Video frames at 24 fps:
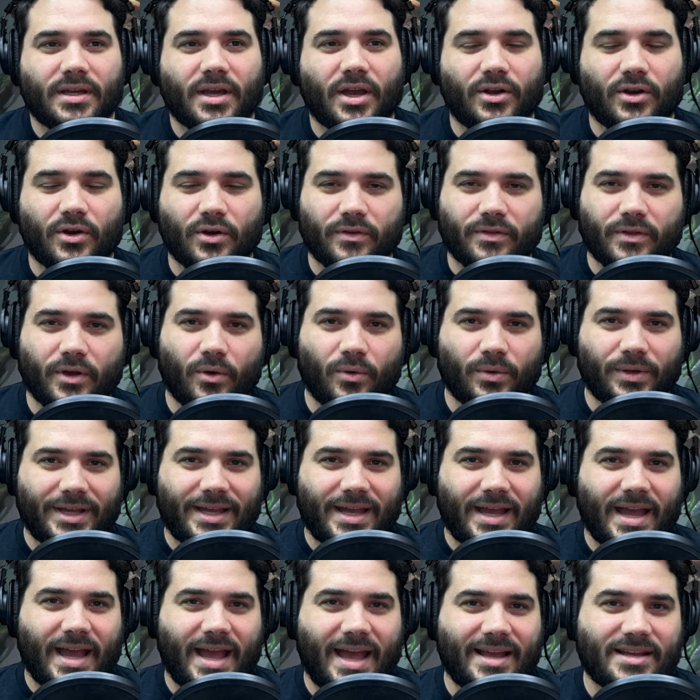unearth
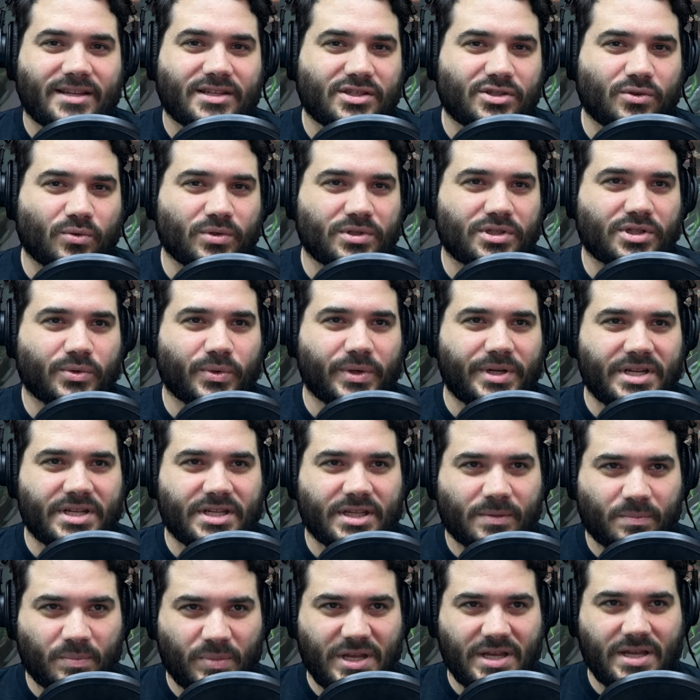only at sorcery
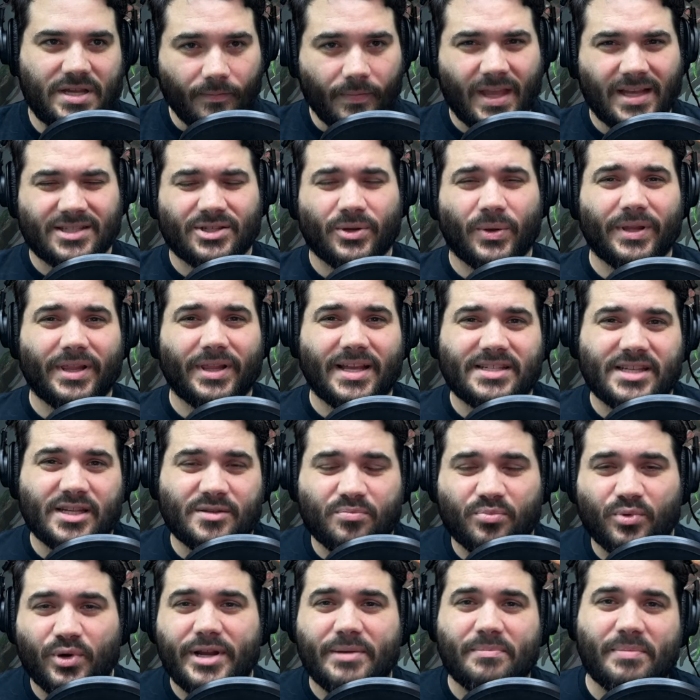speed. So it lets us
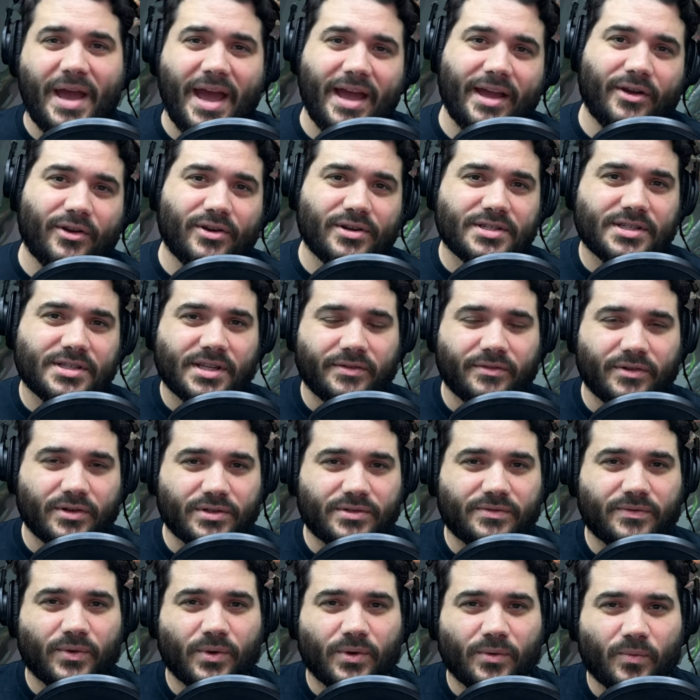bring back our
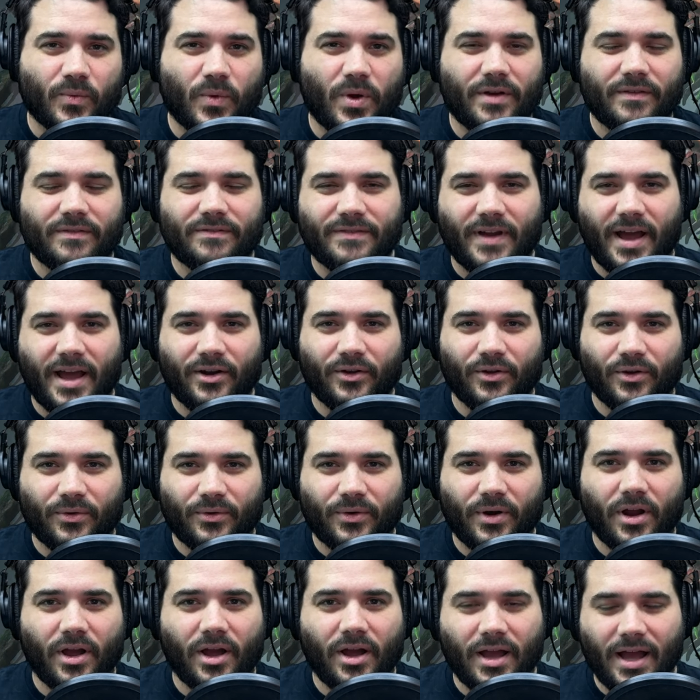Slivers for one final
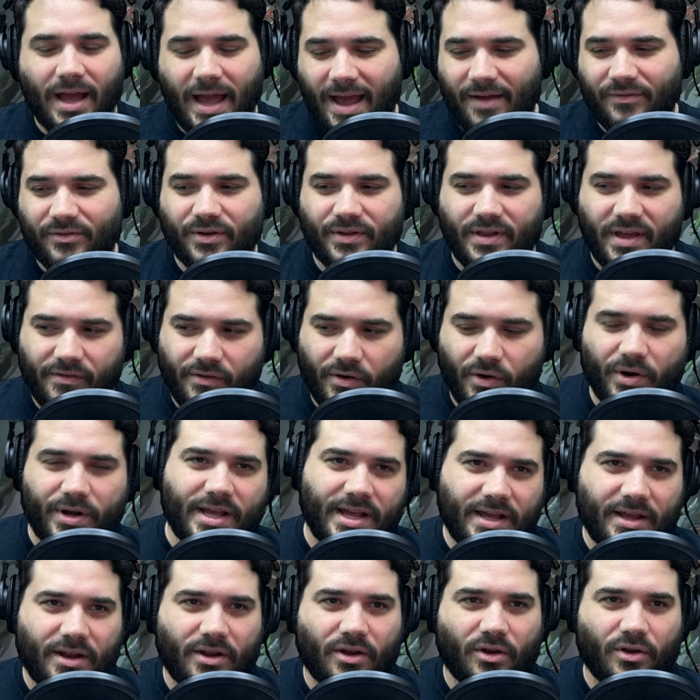hurrah after they've
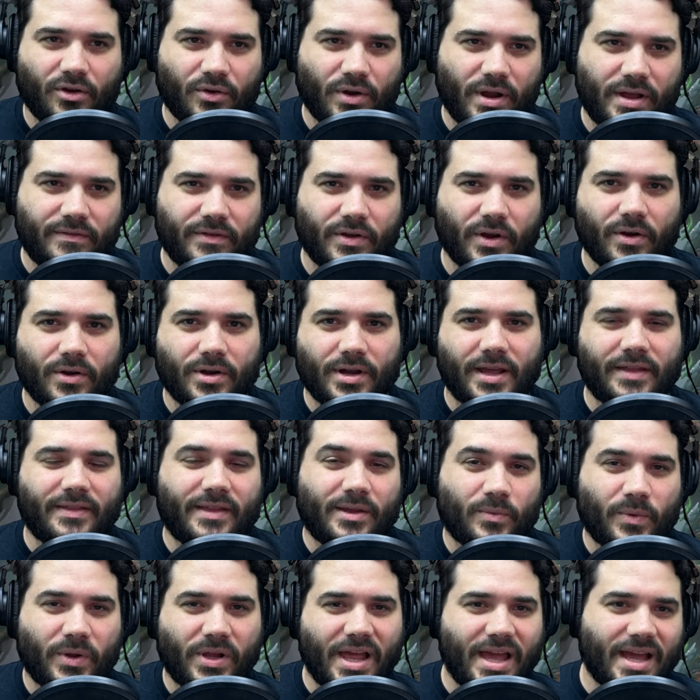already hit our graveyard, and
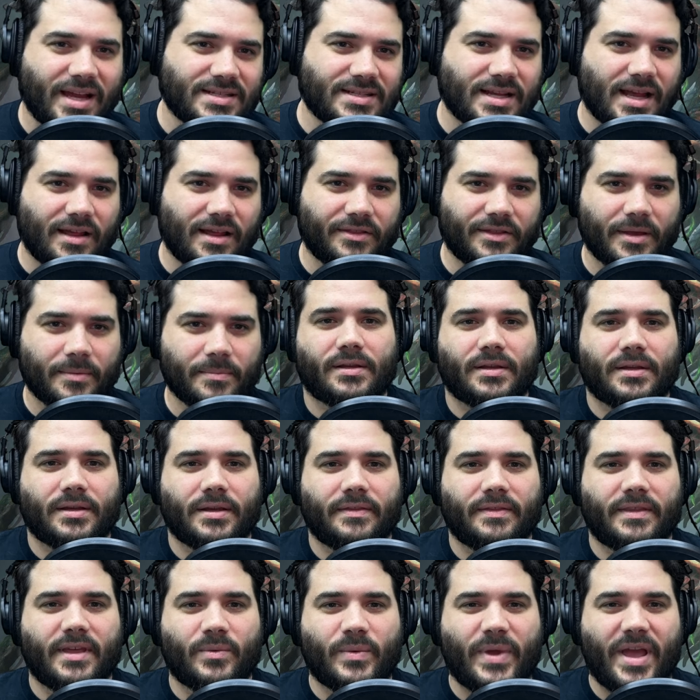then we'll exile them.
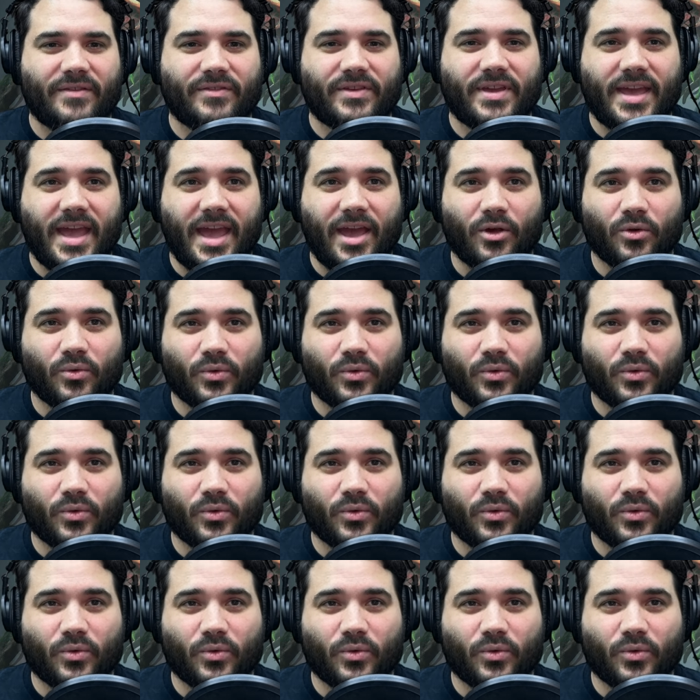Then we have Gale